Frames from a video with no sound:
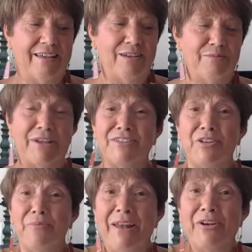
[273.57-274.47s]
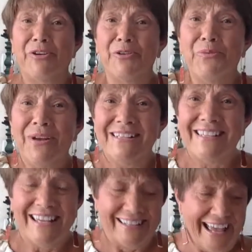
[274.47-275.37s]
Because no matter who wins
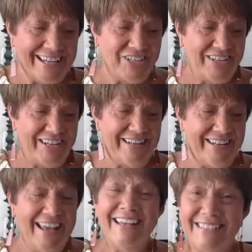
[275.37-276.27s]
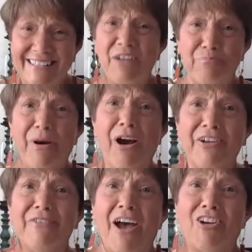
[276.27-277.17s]
the election, some part
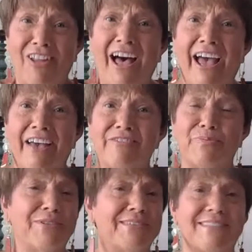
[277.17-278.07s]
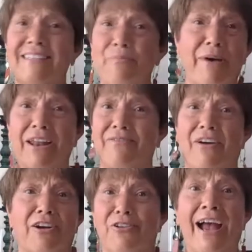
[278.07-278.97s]
of our lives will slip out of
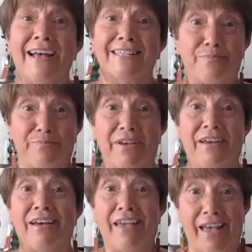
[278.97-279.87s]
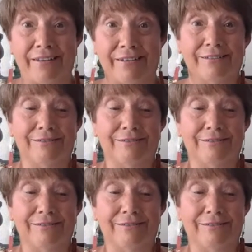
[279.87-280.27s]
our grasp again.